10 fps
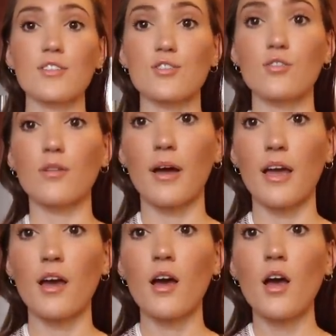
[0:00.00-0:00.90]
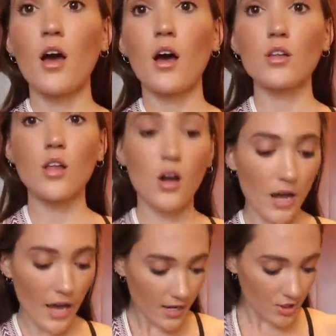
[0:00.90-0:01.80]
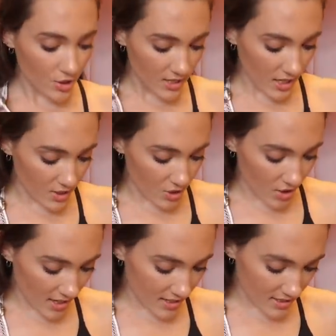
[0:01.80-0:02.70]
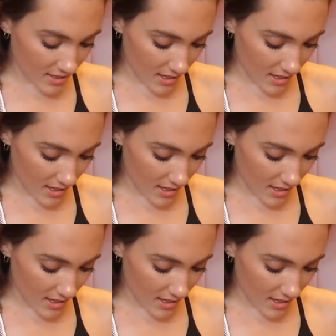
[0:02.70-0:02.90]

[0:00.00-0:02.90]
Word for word: I just threw on my Halara exercise dress,